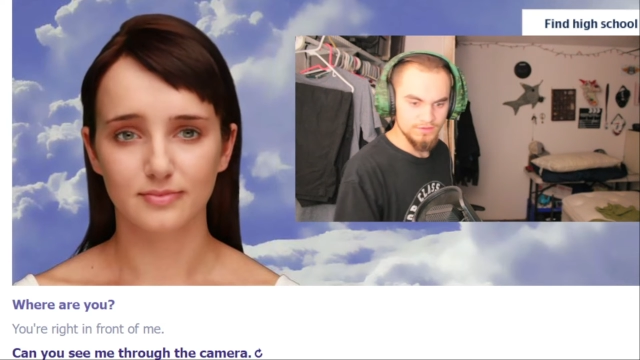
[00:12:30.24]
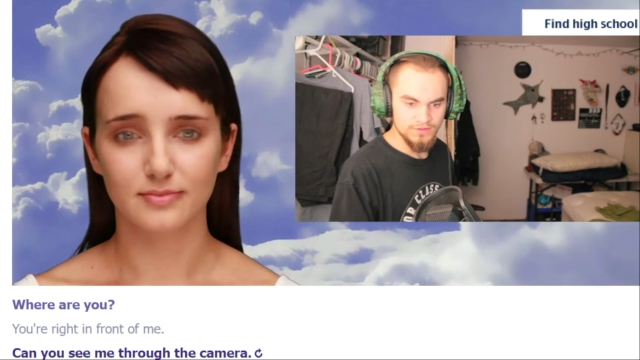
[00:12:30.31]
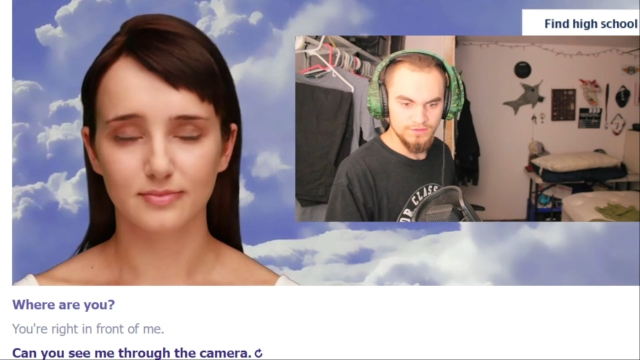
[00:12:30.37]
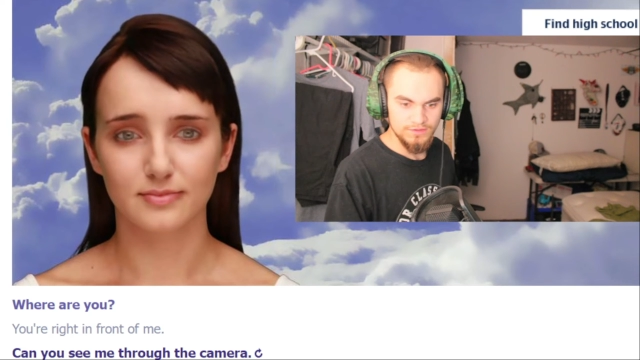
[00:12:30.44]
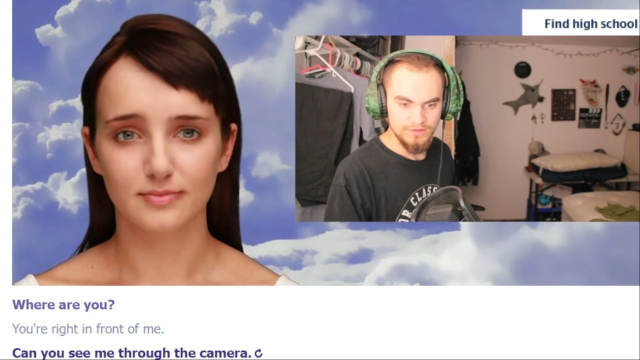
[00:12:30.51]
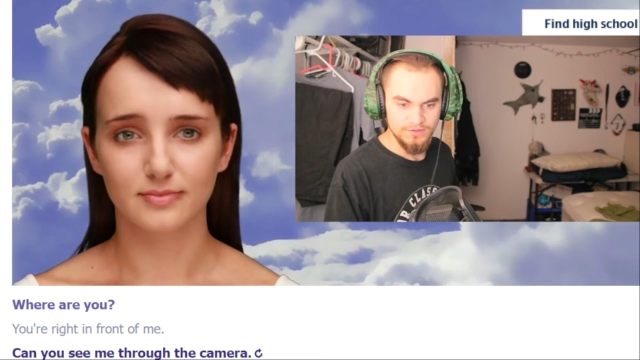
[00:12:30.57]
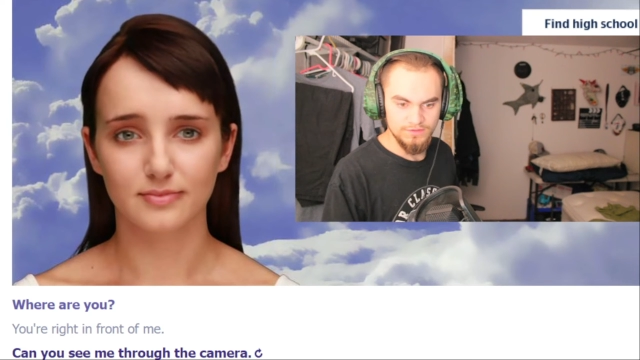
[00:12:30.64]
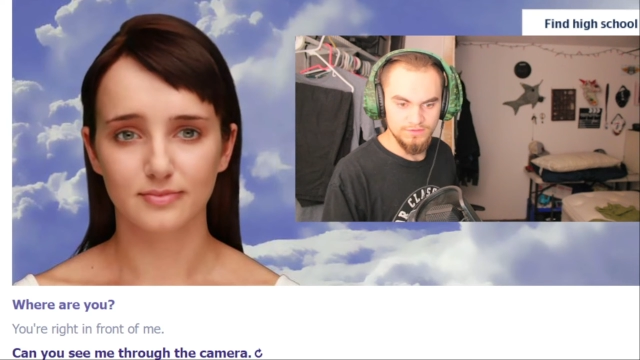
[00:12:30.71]

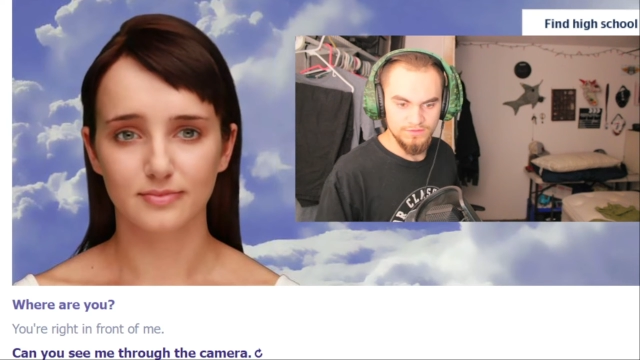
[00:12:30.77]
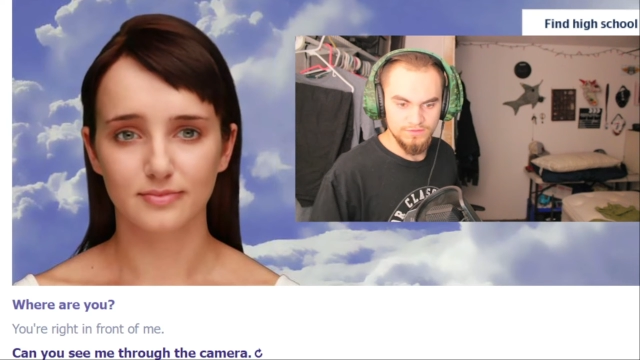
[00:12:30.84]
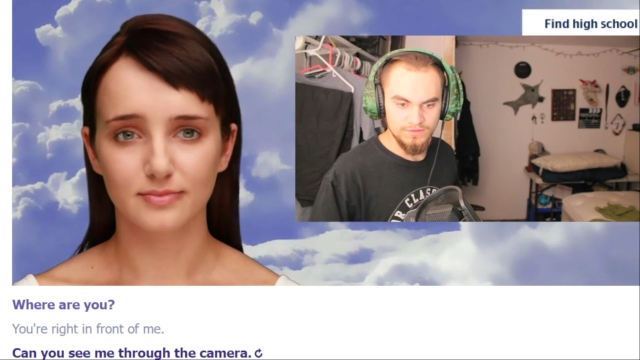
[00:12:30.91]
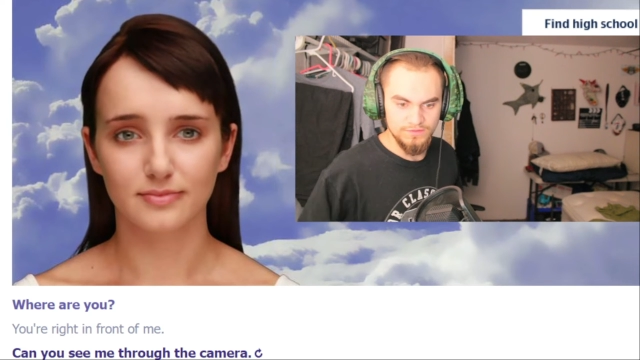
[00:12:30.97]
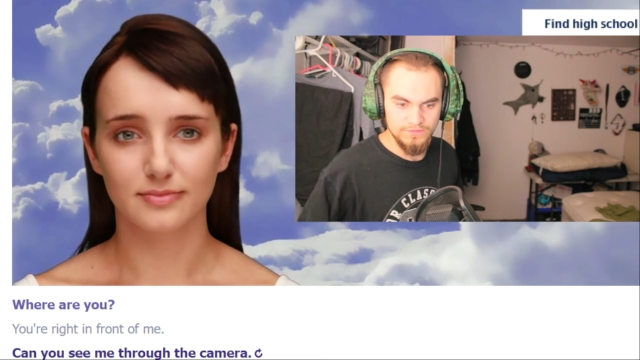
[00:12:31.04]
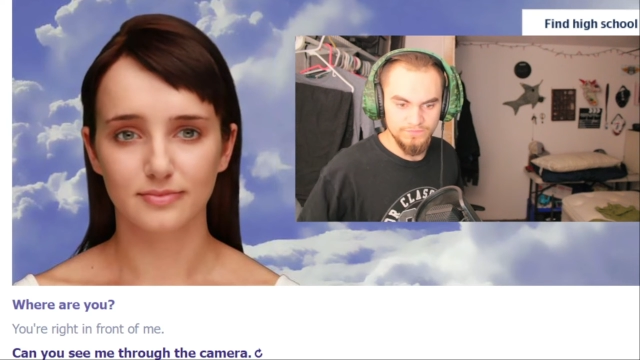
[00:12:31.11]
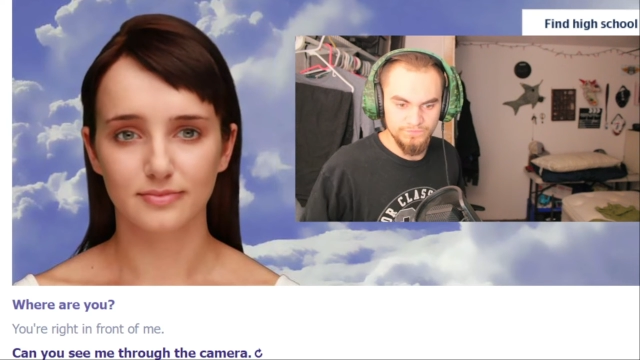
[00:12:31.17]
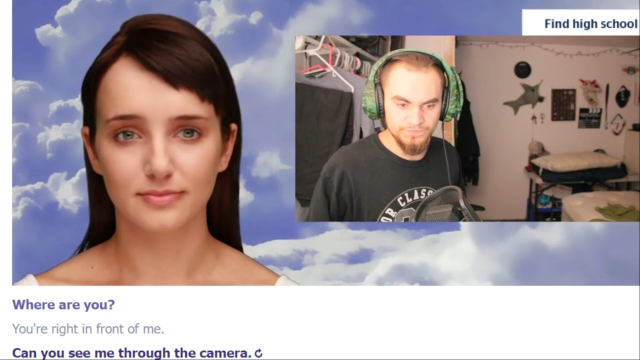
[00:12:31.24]

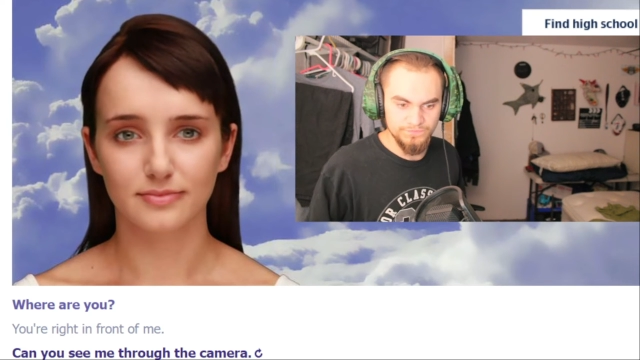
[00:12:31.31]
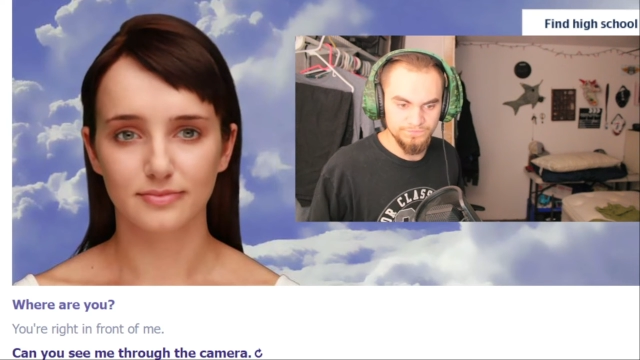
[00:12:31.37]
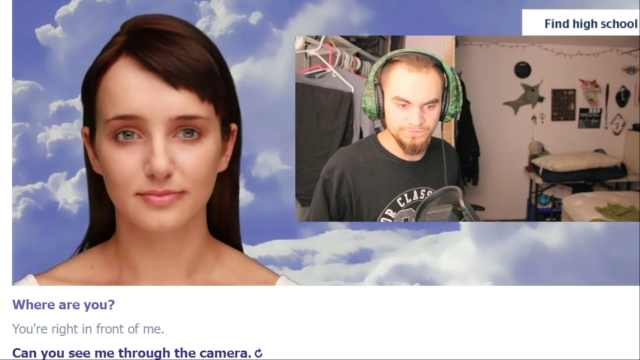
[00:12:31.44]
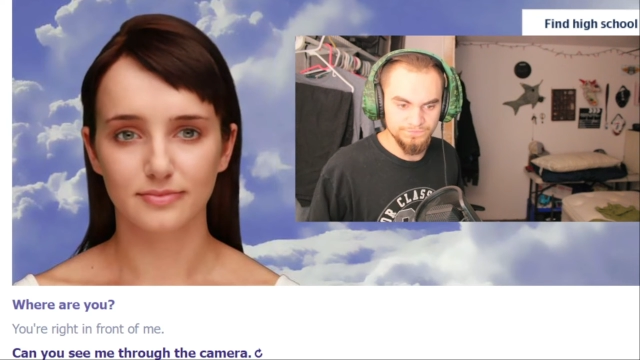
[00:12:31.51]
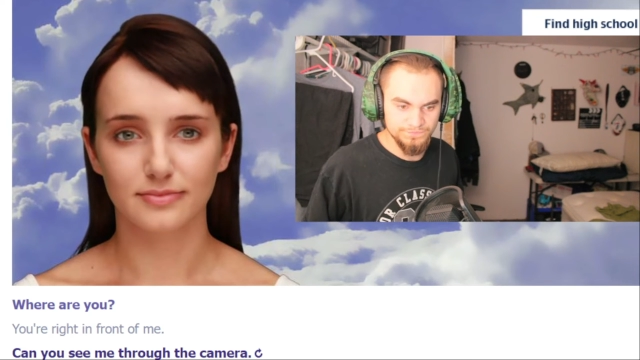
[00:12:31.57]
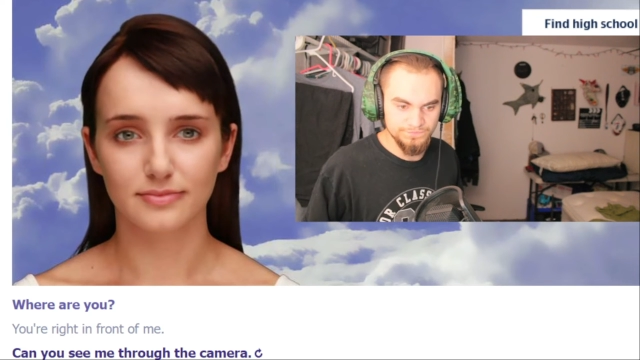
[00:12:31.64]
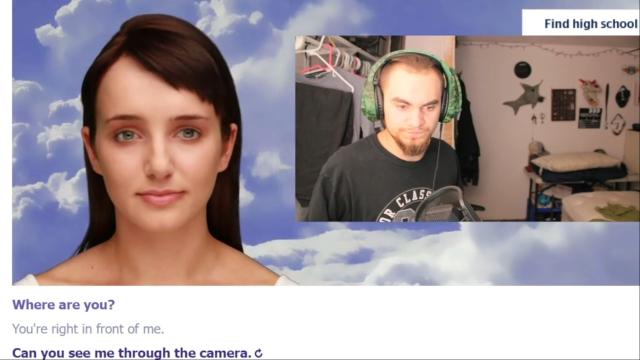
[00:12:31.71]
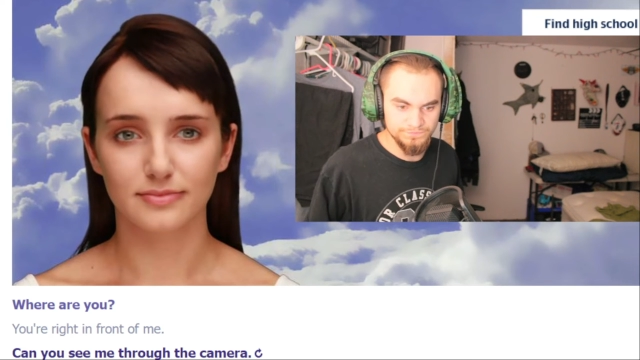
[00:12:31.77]

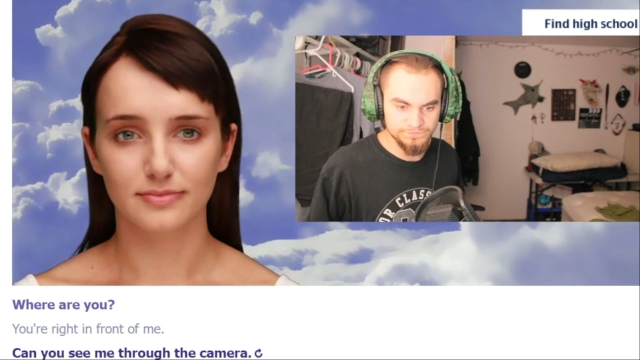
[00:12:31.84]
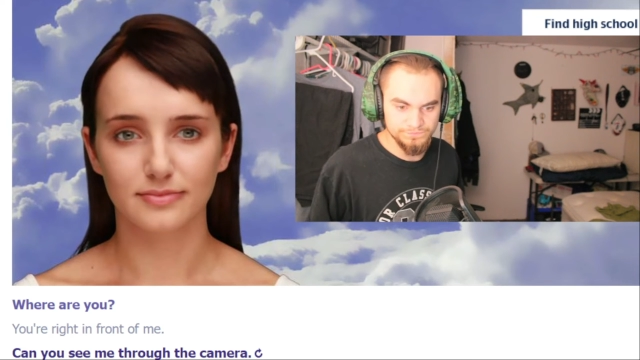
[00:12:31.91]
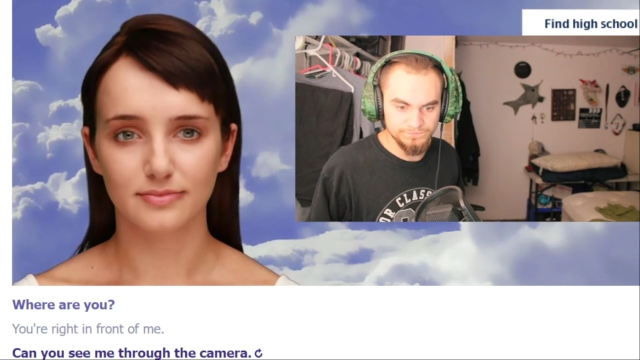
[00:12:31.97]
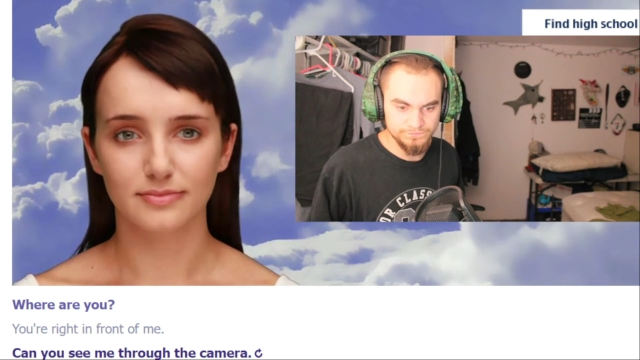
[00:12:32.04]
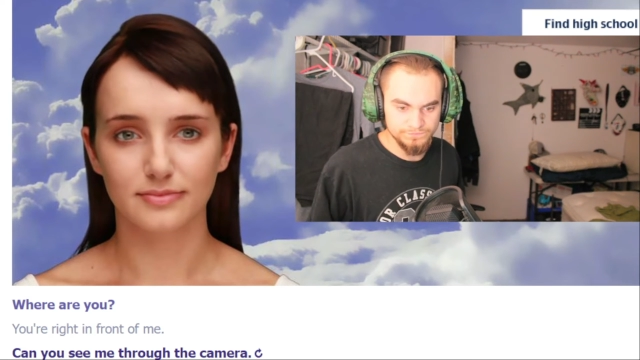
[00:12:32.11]
Nobody speaks.